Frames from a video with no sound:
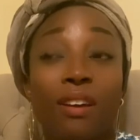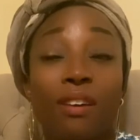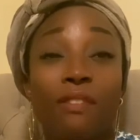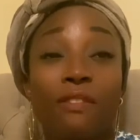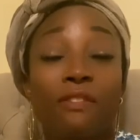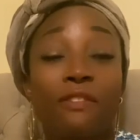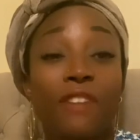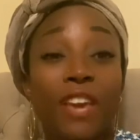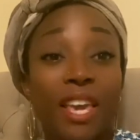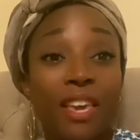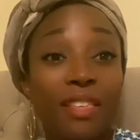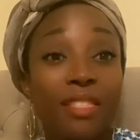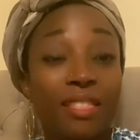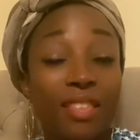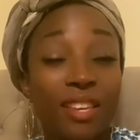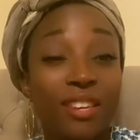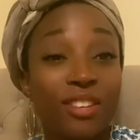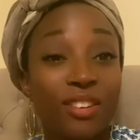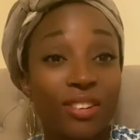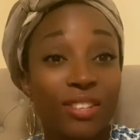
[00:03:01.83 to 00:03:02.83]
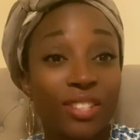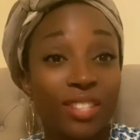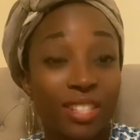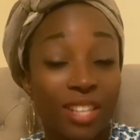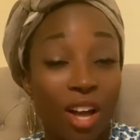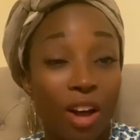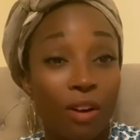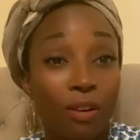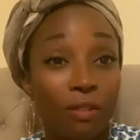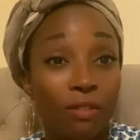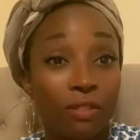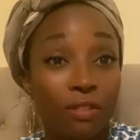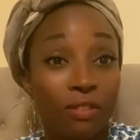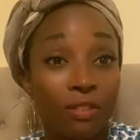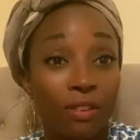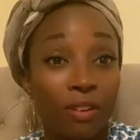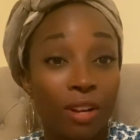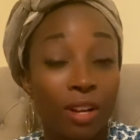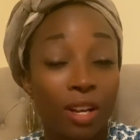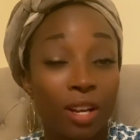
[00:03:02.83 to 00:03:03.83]
faith in
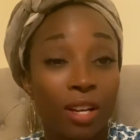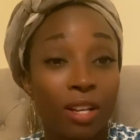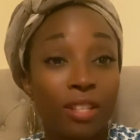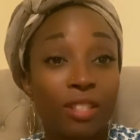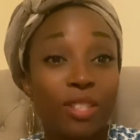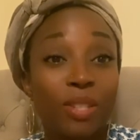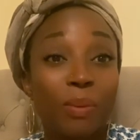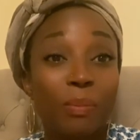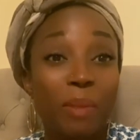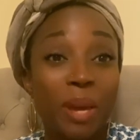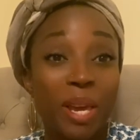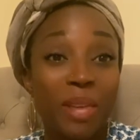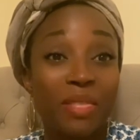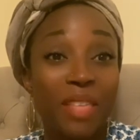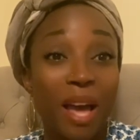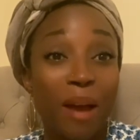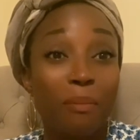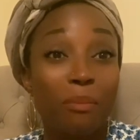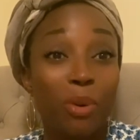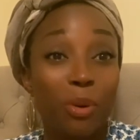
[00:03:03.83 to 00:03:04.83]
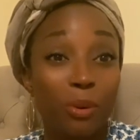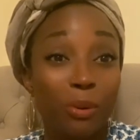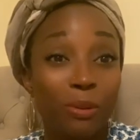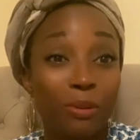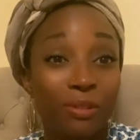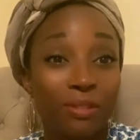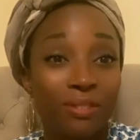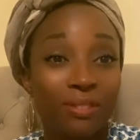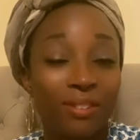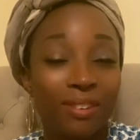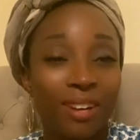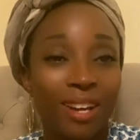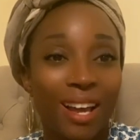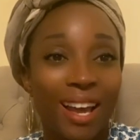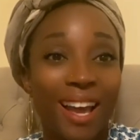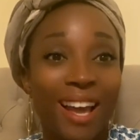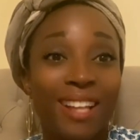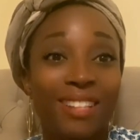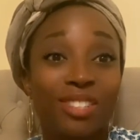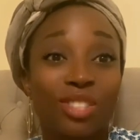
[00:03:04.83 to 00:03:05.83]
yourself to make that move
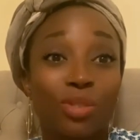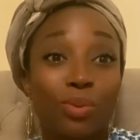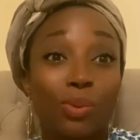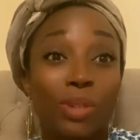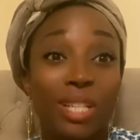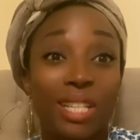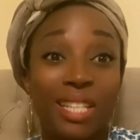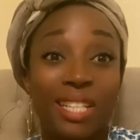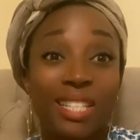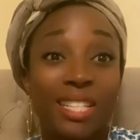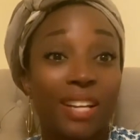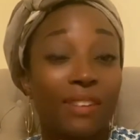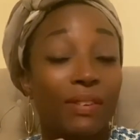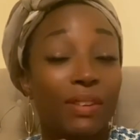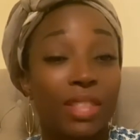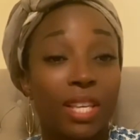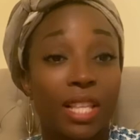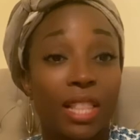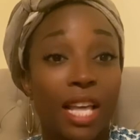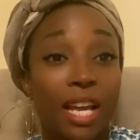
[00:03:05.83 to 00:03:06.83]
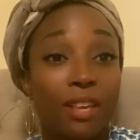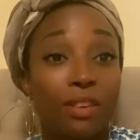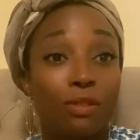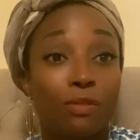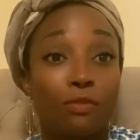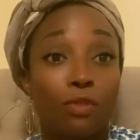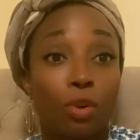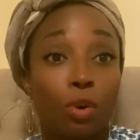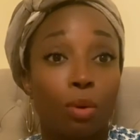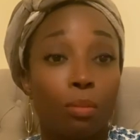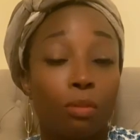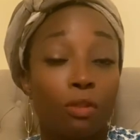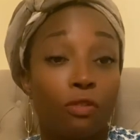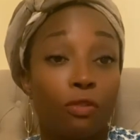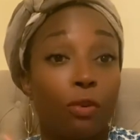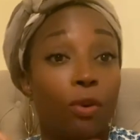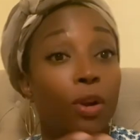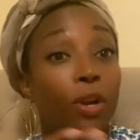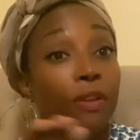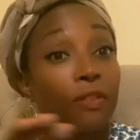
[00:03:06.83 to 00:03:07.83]
and to release everything that you've known
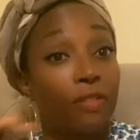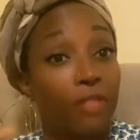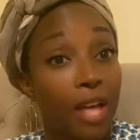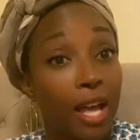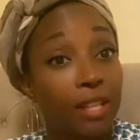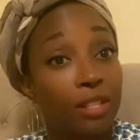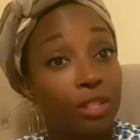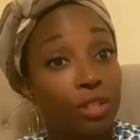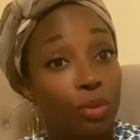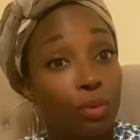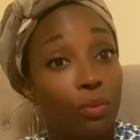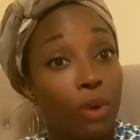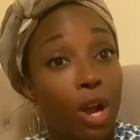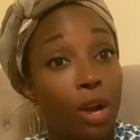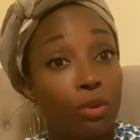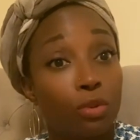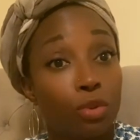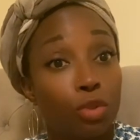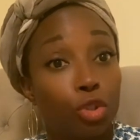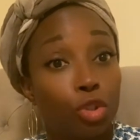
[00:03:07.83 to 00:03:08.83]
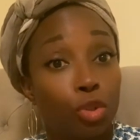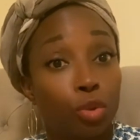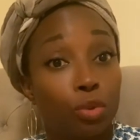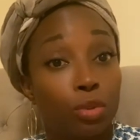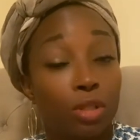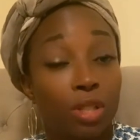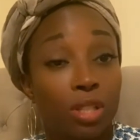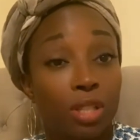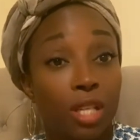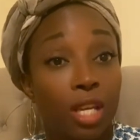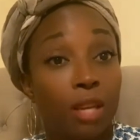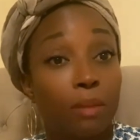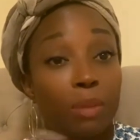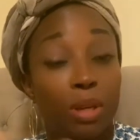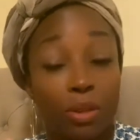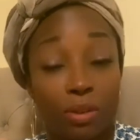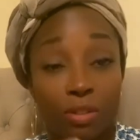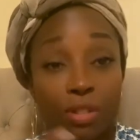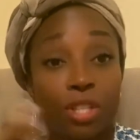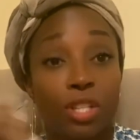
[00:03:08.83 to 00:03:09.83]
before if that's the route you choose to take
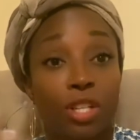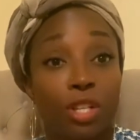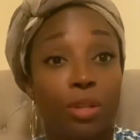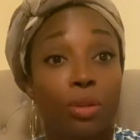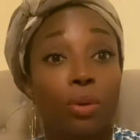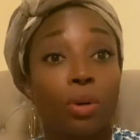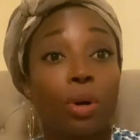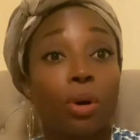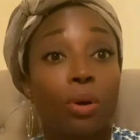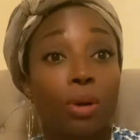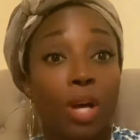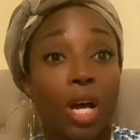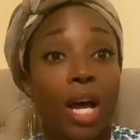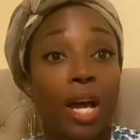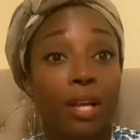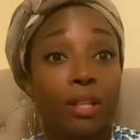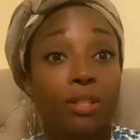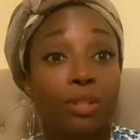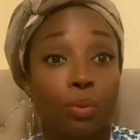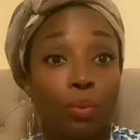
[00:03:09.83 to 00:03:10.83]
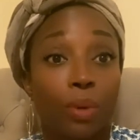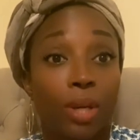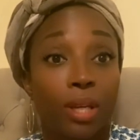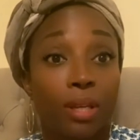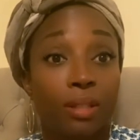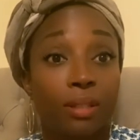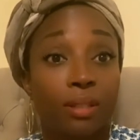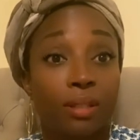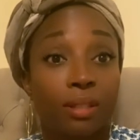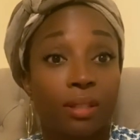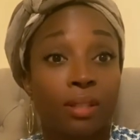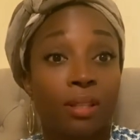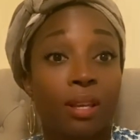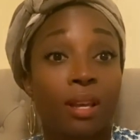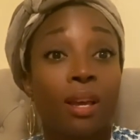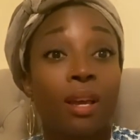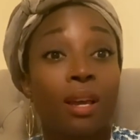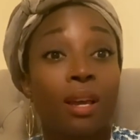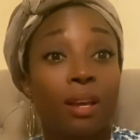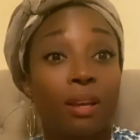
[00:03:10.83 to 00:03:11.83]
because it can look all kinds of ways
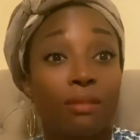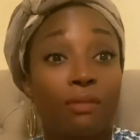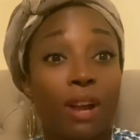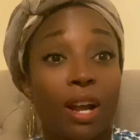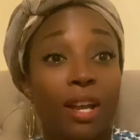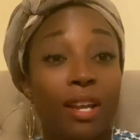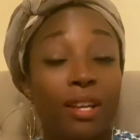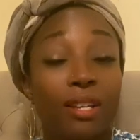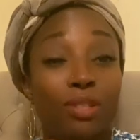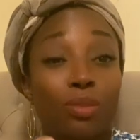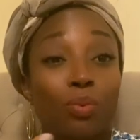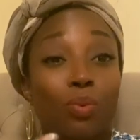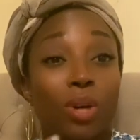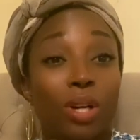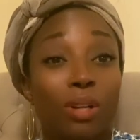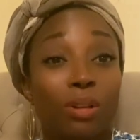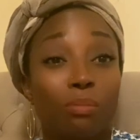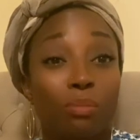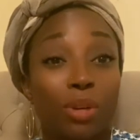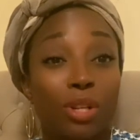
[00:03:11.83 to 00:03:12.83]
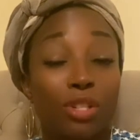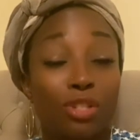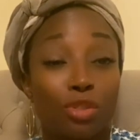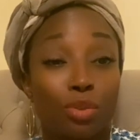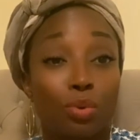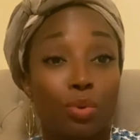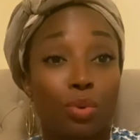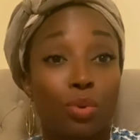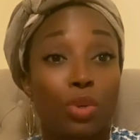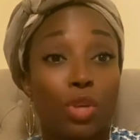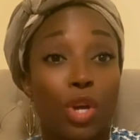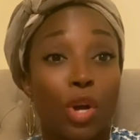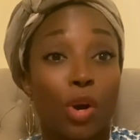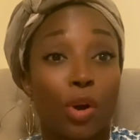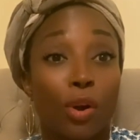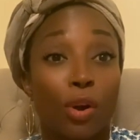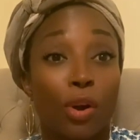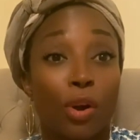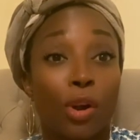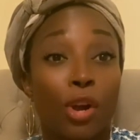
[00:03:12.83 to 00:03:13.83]
right it's what brings you
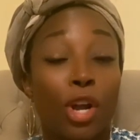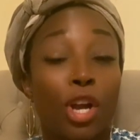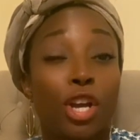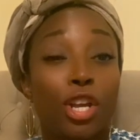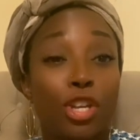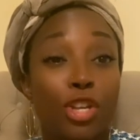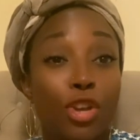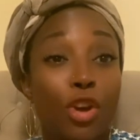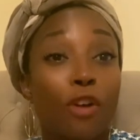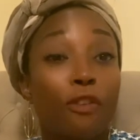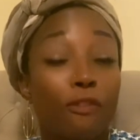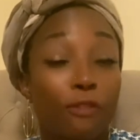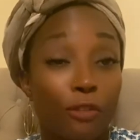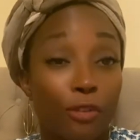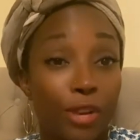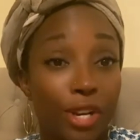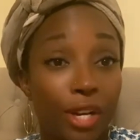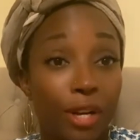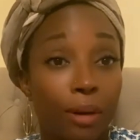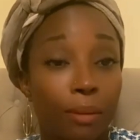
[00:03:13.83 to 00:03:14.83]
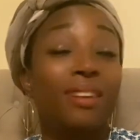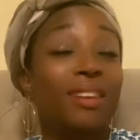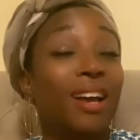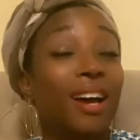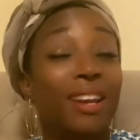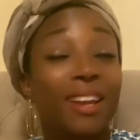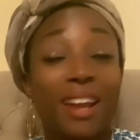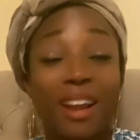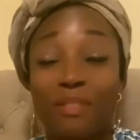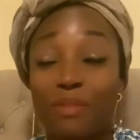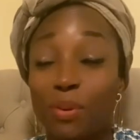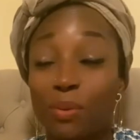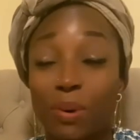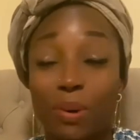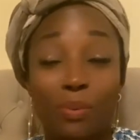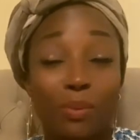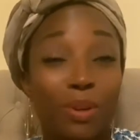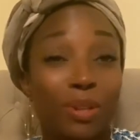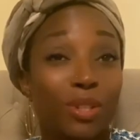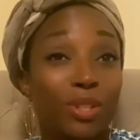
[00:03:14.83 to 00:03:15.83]
your your freedom. Not
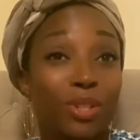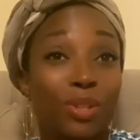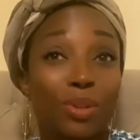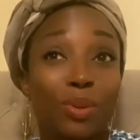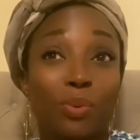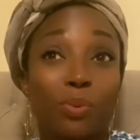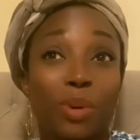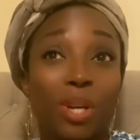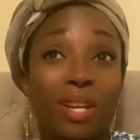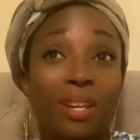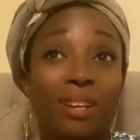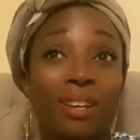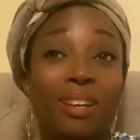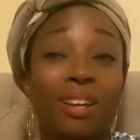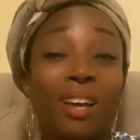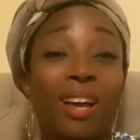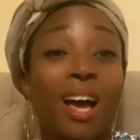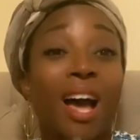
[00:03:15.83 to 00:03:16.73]
everyone wants you to win.